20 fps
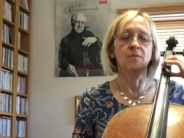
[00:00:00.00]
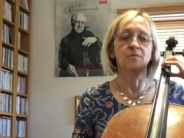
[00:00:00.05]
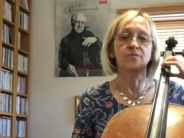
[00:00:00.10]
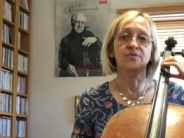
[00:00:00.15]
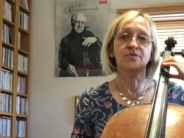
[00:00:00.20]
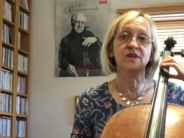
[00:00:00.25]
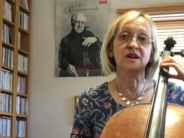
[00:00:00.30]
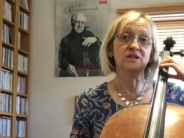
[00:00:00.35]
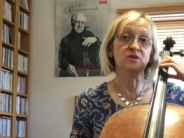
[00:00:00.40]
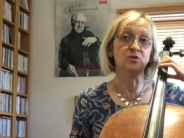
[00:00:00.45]

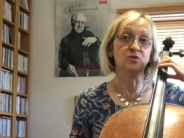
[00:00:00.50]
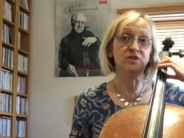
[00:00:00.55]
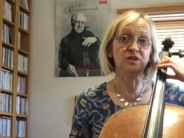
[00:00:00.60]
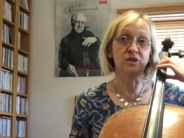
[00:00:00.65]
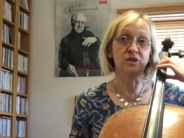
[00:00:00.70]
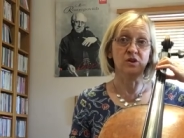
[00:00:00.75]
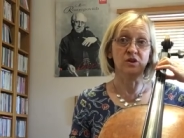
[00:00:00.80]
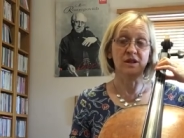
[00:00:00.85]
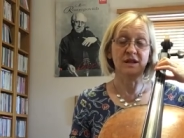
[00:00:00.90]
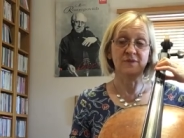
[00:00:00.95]
There's
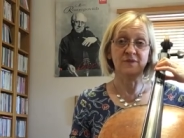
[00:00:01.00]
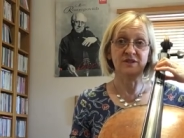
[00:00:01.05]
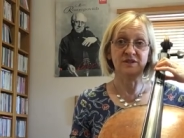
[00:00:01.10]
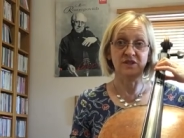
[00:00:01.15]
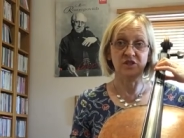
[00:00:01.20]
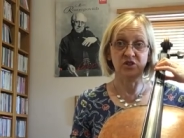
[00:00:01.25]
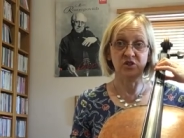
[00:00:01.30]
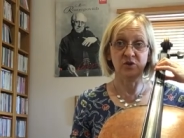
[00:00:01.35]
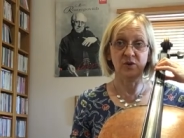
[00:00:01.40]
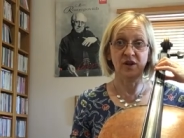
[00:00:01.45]
also, in this
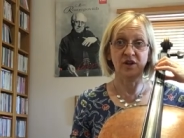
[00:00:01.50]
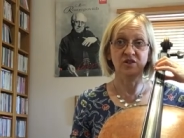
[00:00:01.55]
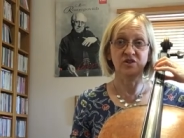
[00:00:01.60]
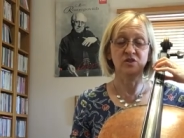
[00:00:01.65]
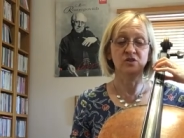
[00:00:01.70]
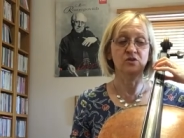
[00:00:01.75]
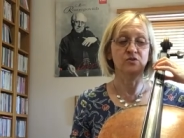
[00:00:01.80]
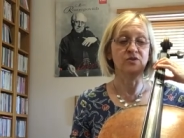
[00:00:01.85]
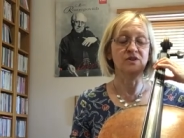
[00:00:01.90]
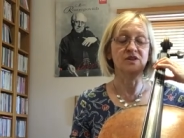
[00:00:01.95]
situation
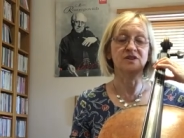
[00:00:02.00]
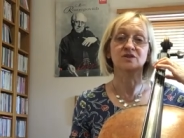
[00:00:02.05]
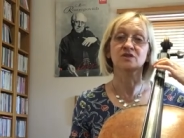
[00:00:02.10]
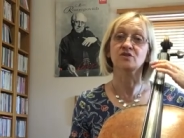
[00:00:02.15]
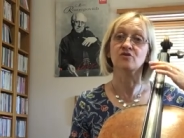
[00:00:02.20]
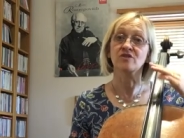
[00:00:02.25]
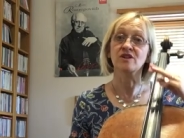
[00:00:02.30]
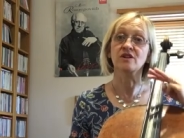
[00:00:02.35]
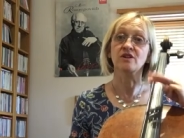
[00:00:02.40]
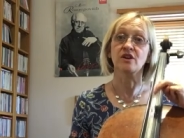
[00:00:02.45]
of these
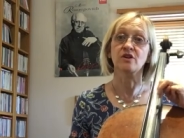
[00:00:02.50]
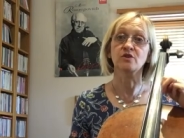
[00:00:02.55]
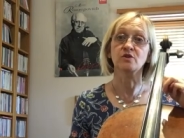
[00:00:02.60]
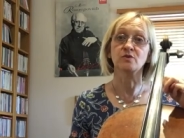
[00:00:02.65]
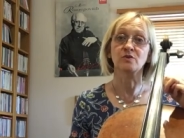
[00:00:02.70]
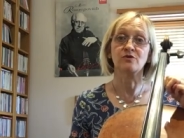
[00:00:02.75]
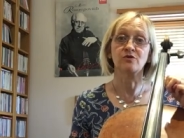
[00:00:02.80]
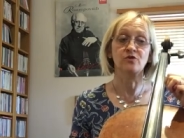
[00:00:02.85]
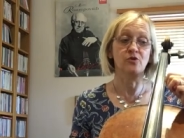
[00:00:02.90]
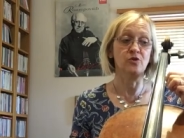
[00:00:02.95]
3 notes,
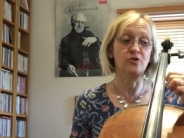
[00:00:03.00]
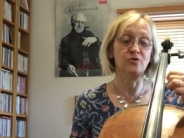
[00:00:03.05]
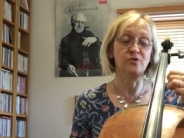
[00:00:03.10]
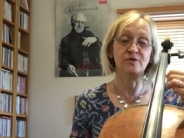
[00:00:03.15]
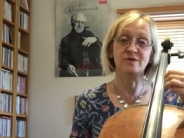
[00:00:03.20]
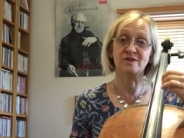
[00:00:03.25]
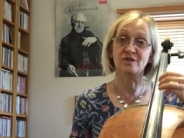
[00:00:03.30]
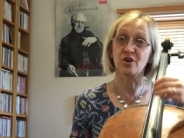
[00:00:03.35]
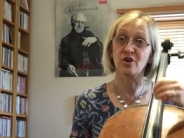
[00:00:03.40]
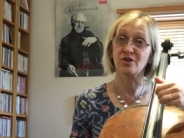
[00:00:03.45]
we
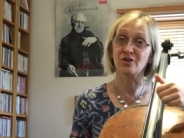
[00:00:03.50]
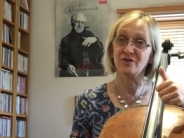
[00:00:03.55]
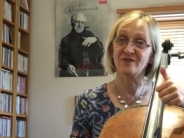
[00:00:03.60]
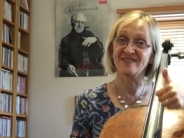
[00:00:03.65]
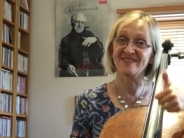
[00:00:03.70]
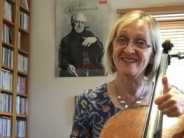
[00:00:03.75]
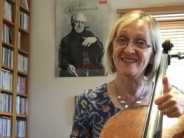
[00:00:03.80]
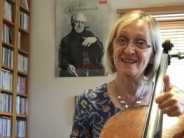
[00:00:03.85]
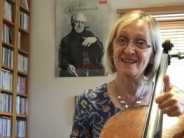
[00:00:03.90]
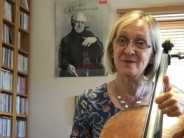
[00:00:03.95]
started on
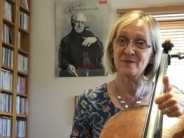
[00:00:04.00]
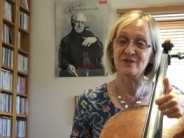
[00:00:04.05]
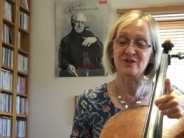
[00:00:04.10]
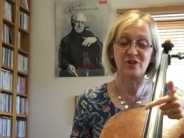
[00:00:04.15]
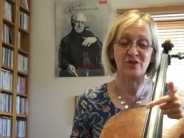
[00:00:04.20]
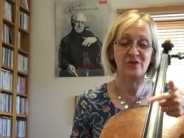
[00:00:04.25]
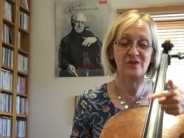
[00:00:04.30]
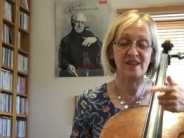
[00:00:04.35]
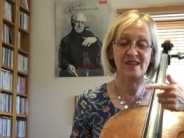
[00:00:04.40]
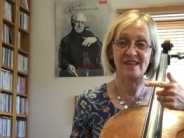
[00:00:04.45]
C, we
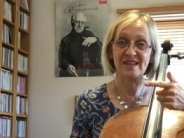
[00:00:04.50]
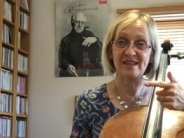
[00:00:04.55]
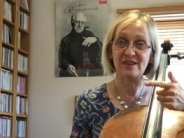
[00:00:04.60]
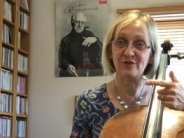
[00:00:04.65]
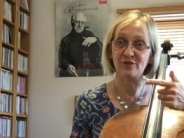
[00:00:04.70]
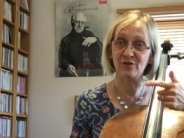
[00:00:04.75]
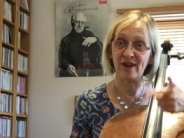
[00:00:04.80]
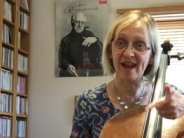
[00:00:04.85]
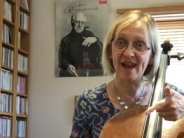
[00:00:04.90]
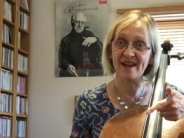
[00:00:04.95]
started on the E
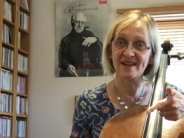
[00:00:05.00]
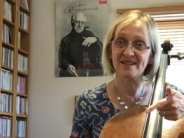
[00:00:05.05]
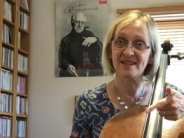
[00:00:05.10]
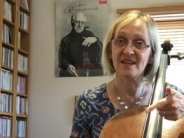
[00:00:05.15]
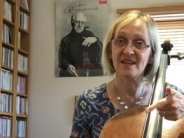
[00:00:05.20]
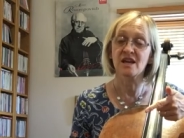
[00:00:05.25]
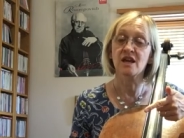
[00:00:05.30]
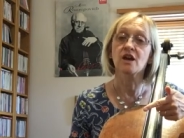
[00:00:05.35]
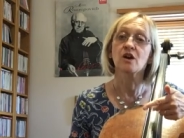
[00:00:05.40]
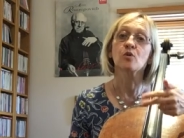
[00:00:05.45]
flat,
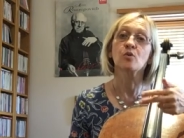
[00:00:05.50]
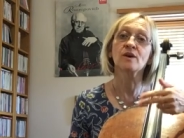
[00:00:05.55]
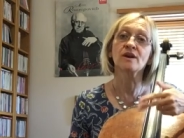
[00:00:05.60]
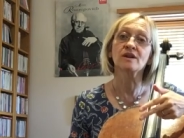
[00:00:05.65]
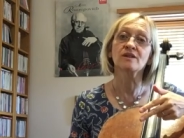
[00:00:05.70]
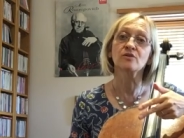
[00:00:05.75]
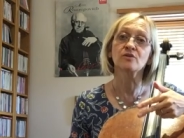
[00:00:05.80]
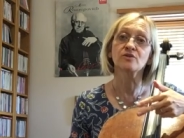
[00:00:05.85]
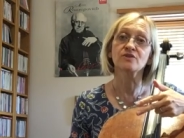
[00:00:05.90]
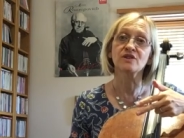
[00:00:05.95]
we
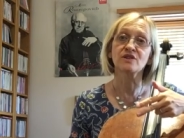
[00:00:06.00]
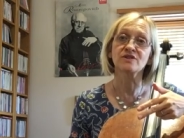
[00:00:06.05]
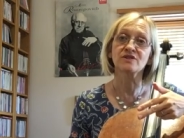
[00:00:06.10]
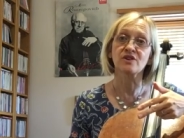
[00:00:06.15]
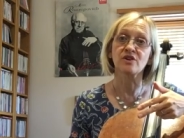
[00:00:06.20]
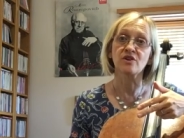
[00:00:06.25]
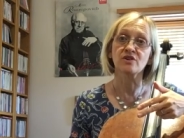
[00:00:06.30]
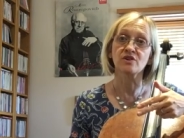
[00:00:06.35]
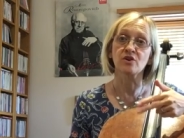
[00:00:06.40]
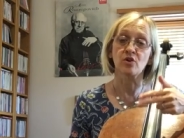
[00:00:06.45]
can also
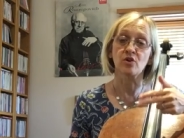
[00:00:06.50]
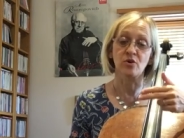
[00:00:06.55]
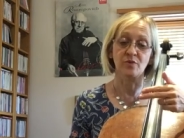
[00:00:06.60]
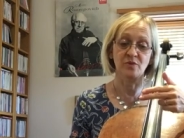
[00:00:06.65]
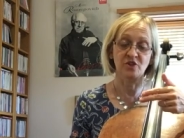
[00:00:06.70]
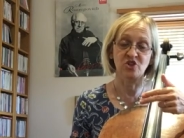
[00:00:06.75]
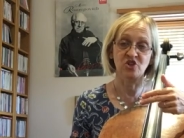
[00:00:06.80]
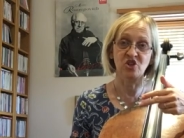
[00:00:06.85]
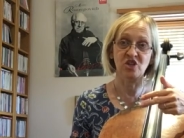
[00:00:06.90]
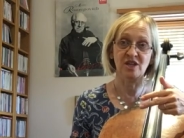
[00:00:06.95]
start on the
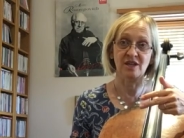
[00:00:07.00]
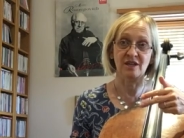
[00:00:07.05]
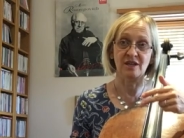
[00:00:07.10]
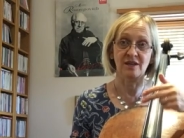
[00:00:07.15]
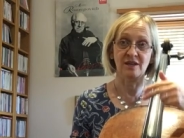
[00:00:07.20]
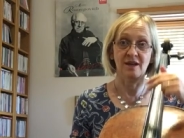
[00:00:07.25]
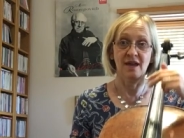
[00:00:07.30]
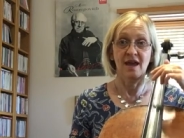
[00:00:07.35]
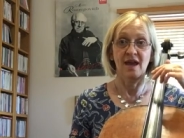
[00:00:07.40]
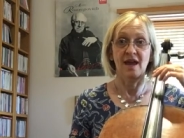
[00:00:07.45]
G,
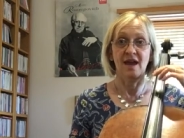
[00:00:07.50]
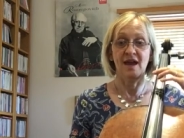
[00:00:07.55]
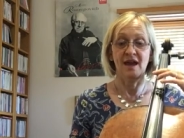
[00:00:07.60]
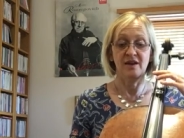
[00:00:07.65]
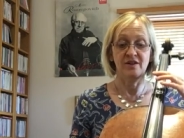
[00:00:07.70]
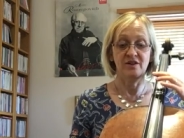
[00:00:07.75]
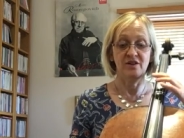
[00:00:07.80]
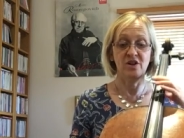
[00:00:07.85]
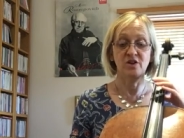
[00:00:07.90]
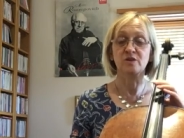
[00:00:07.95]

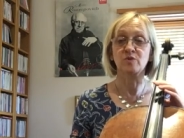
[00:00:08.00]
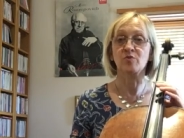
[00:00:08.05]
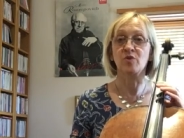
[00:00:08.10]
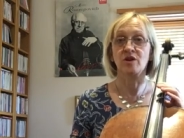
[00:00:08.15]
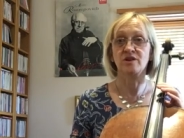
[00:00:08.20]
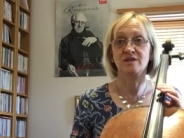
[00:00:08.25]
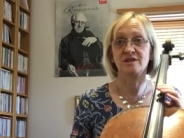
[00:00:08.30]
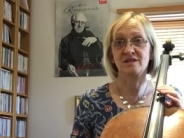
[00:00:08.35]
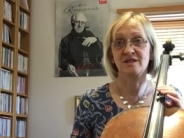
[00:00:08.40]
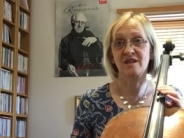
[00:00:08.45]
and no
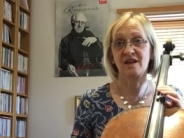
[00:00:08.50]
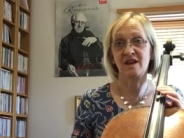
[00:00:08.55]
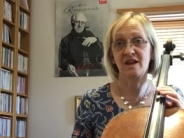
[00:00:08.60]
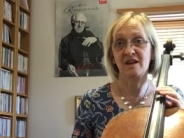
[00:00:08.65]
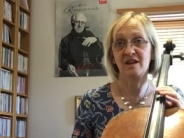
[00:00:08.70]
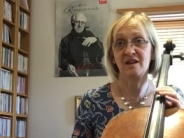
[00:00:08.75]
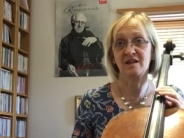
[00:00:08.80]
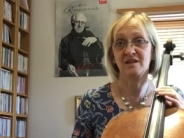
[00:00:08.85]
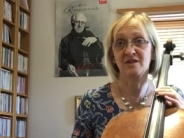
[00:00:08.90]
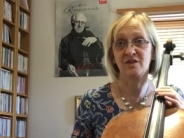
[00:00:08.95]
surprises there,
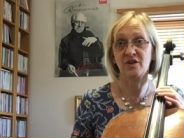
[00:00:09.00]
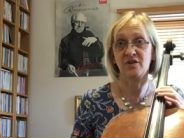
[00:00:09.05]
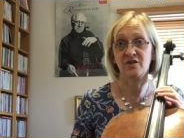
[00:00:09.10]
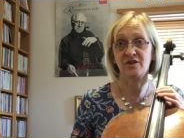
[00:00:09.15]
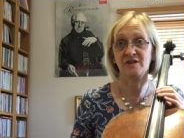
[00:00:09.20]
it's known as